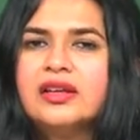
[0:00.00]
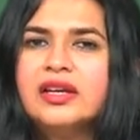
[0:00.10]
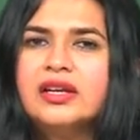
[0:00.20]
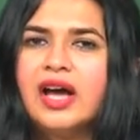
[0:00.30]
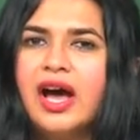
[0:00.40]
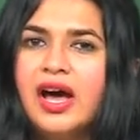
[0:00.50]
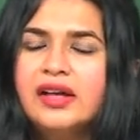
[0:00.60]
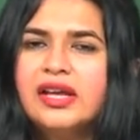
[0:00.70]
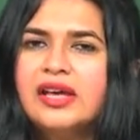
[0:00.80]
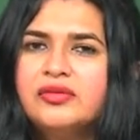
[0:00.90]
In
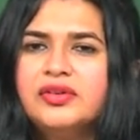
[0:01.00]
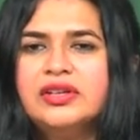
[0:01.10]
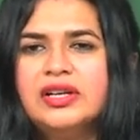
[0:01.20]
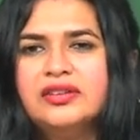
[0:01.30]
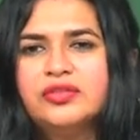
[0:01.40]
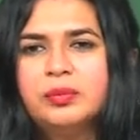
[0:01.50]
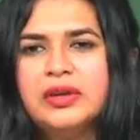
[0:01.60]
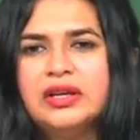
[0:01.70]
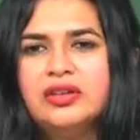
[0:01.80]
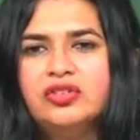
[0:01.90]
our everyday
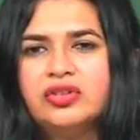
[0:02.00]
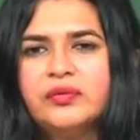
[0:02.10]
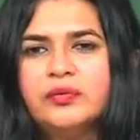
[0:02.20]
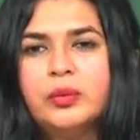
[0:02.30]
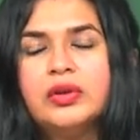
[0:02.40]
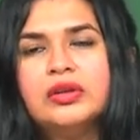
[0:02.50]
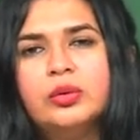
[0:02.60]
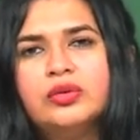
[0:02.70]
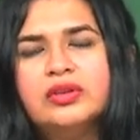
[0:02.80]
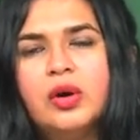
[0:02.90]
speech, we
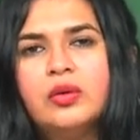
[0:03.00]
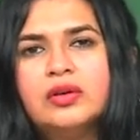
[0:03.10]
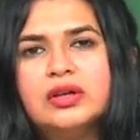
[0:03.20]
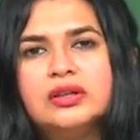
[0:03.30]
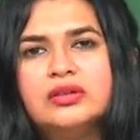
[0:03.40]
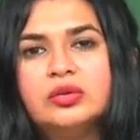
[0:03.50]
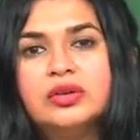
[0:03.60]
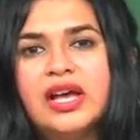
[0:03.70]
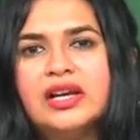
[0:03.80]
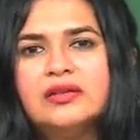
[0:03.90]
use the word to
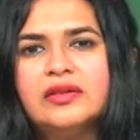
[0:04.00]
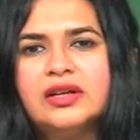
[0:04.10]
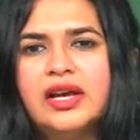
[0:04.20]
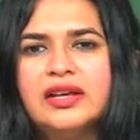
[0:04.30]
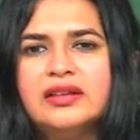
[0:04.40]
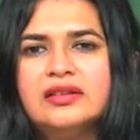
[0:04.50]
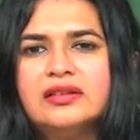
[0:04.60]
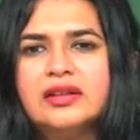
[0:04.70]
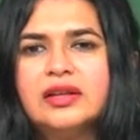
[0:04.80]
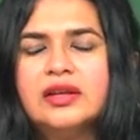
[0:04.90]
galvanize
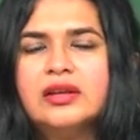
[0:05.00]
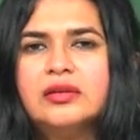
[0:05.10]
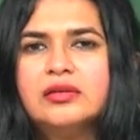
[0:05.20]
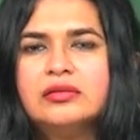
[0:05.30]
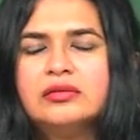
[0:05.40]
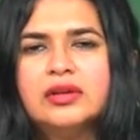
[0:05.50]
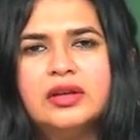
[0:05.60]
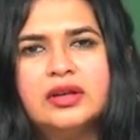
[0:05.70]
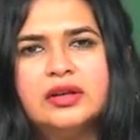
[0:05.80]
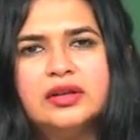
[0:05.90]

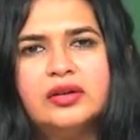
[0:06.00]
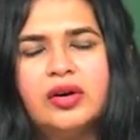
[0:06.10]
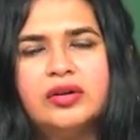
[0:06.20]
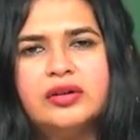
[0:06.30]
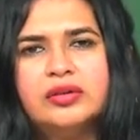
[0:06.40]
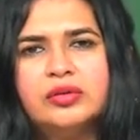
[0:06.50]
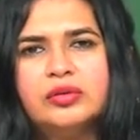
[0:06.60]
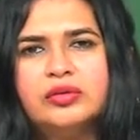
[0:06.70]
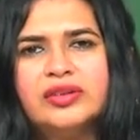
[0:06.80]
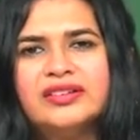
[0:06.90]
in order
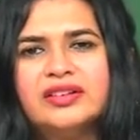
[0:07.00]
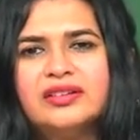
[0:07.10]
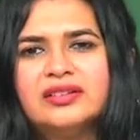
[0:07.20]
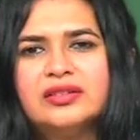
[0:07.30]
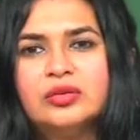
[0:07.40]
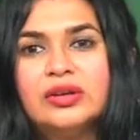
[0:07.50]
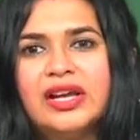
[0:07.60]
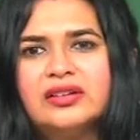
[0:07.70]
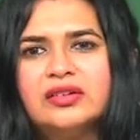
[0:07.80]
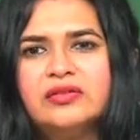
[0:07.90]
to suggest, to
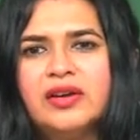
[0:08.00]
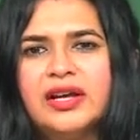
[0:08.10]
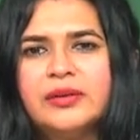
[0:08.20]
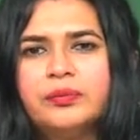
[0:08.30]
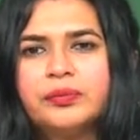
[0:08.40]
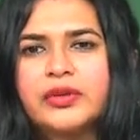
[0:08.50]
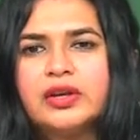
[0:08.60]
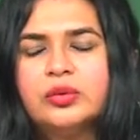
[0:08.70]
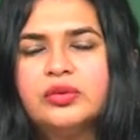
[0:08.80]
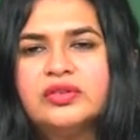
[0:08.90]
electrify,
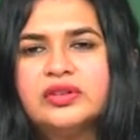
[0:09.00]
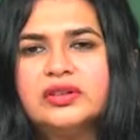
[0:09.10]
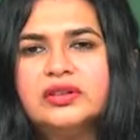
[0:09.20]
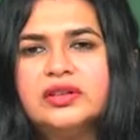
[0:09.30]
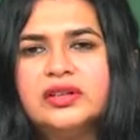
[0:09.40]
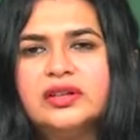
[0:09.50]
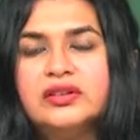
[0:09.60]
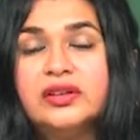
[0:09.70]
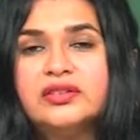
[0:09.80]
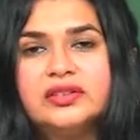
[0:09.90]
to stir
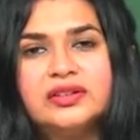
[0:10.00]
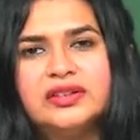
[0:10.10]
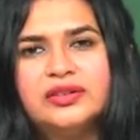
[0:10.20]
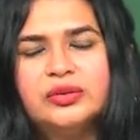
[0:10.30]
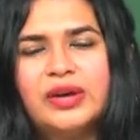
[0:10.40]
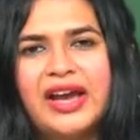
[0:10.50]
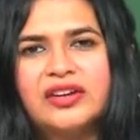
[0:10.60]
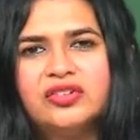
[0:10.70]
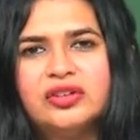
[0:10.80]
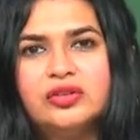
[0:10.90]
into
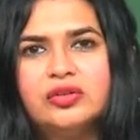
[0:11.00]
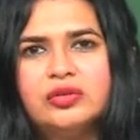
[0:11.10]
action,